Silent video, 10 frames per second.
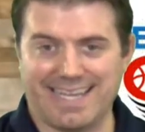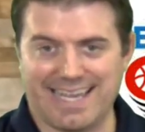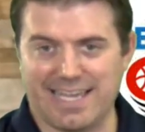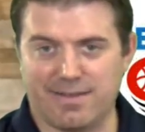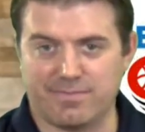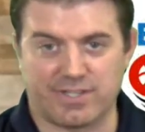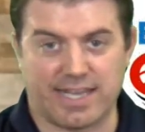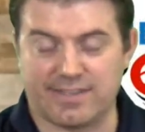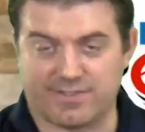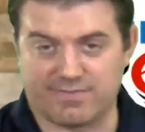him
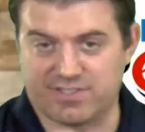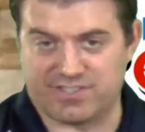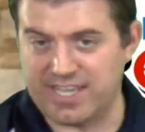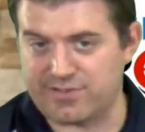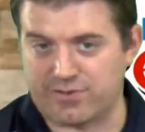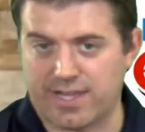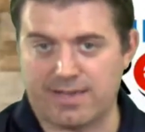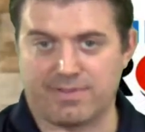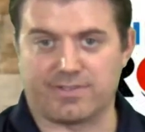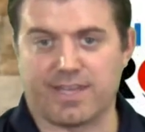as of just
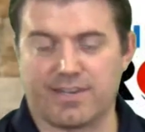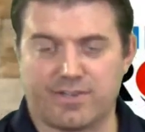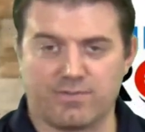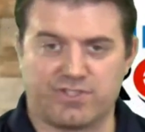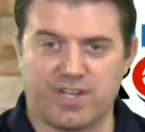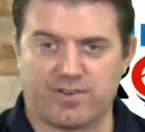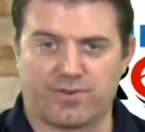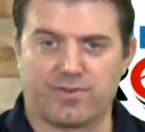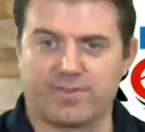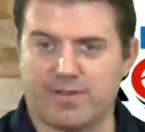yesterday, but head coach John
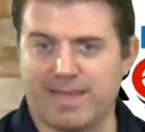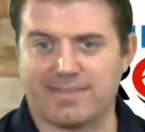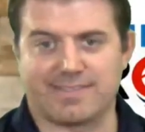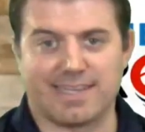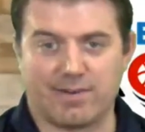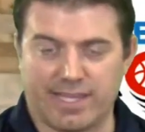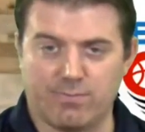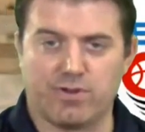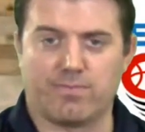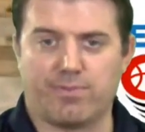Gruden come out and said he
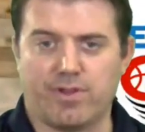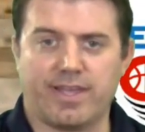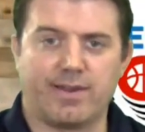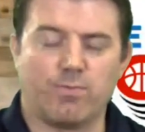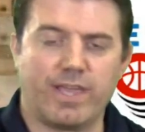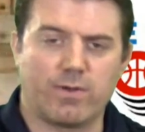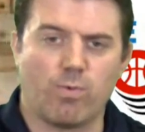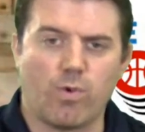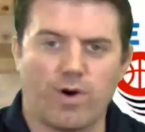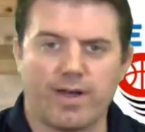will play in week
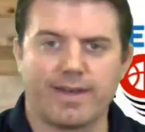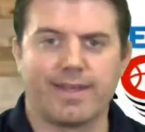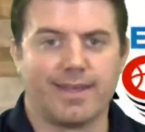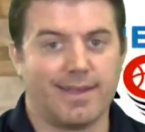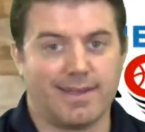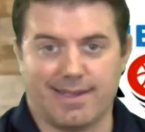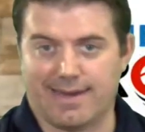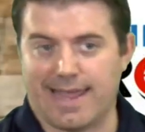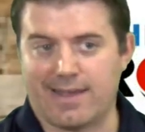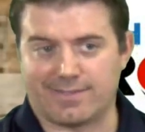1.
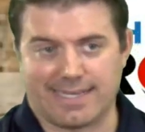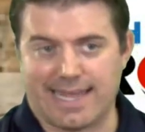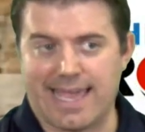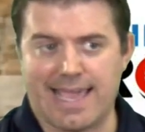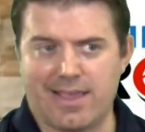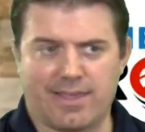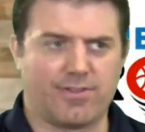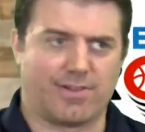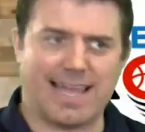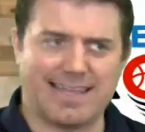And now today,
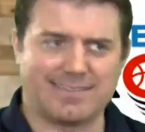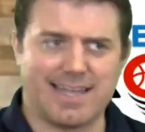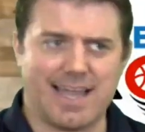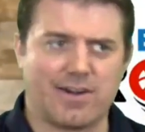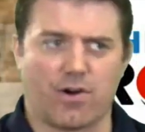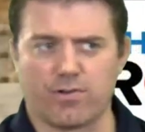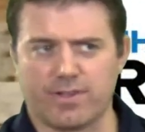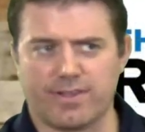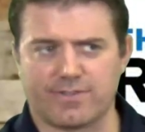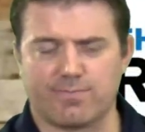either last night or
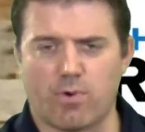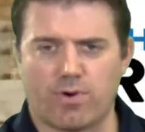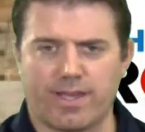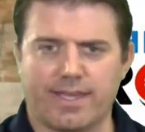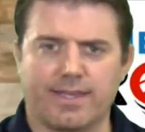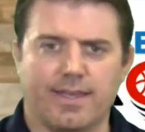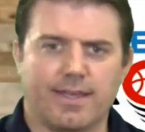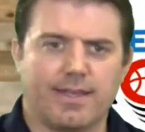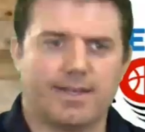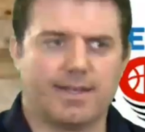early this morning,
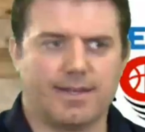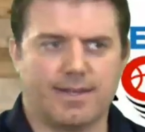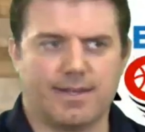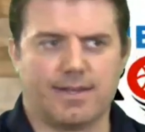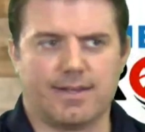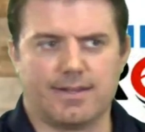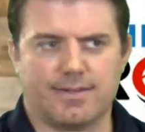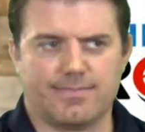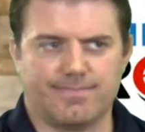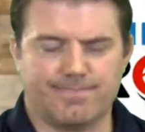
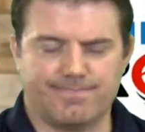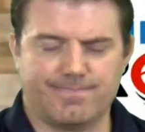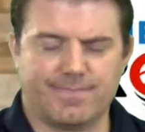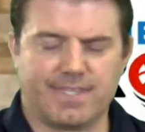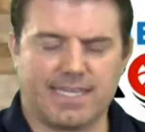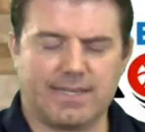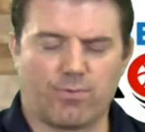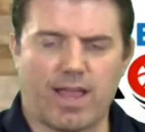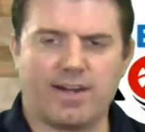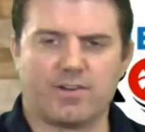the
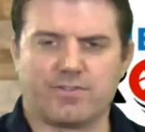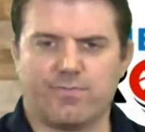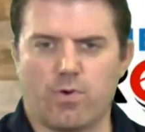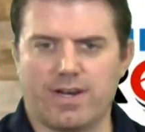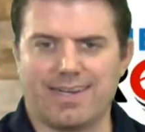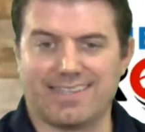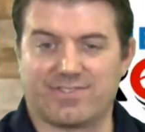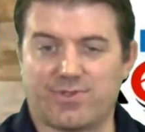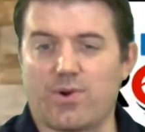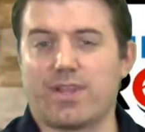Raiders voided
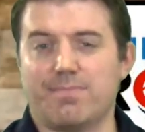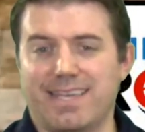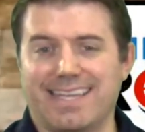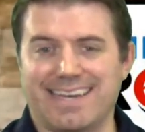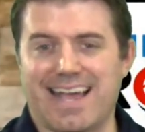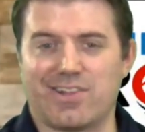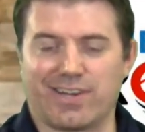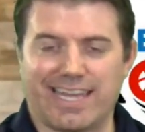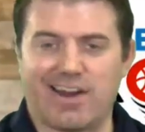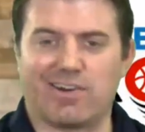his $30 million
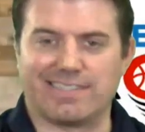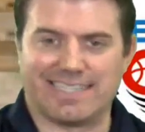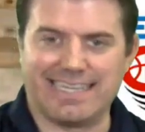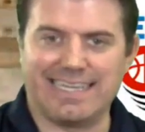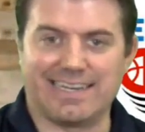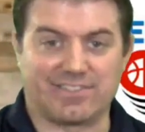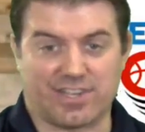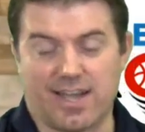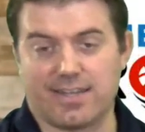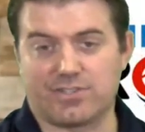guarantee in his
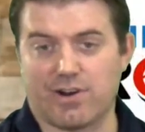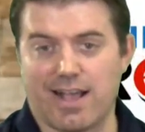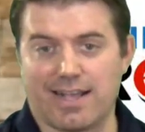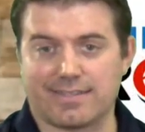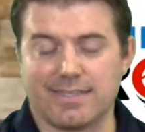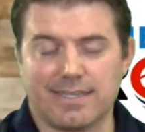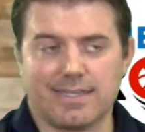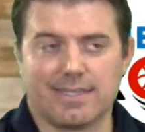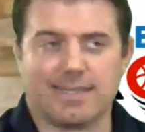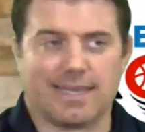contract.
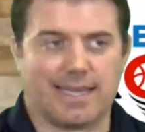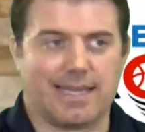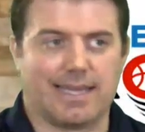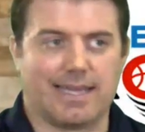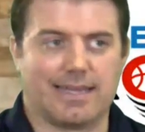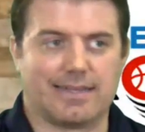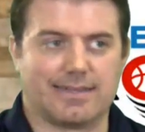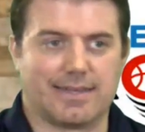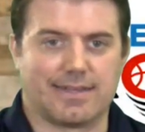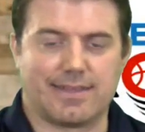
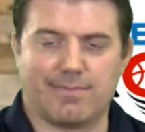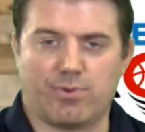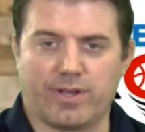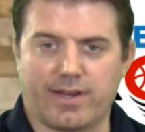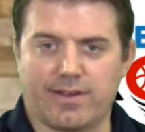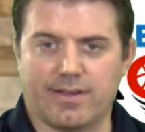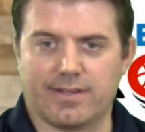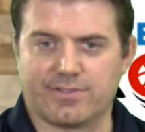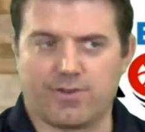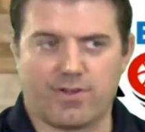And at that point,
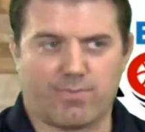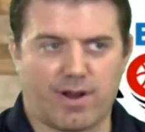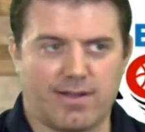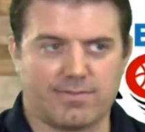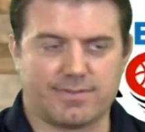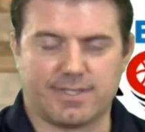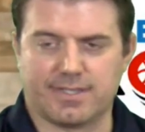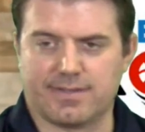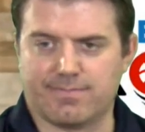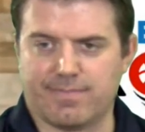Antonio Brown
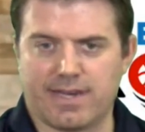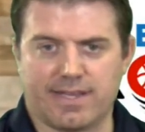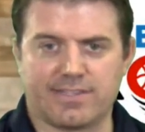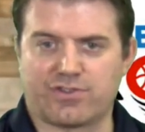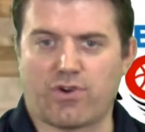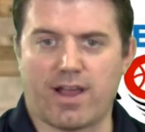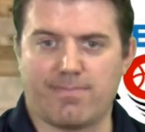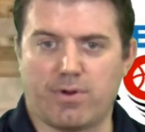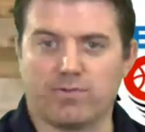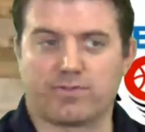made an Instagram
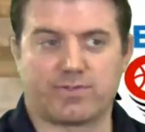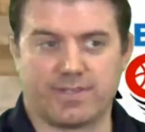post